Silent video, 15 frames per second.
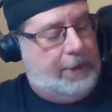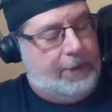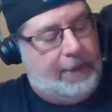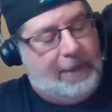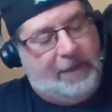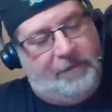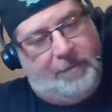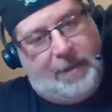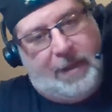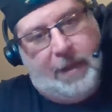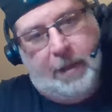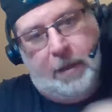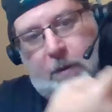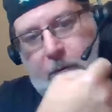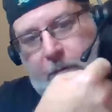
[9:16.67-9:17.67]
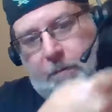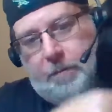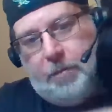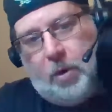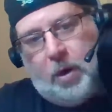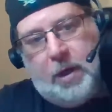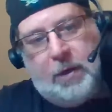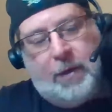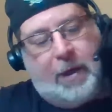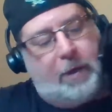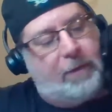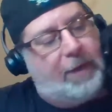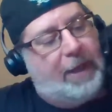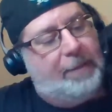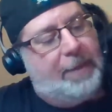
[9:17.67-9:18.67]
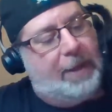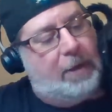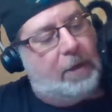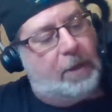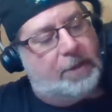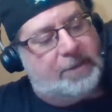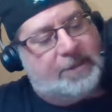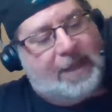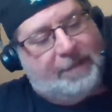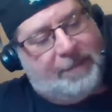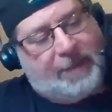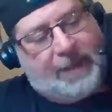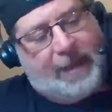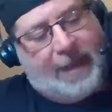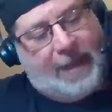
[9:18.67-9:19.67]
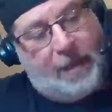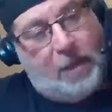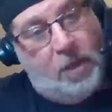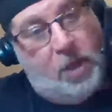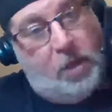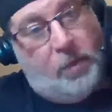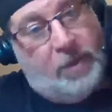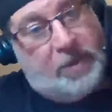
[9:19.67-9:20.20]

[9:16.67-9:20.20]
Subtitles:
And now I have my partner in crime here, Sam the cat.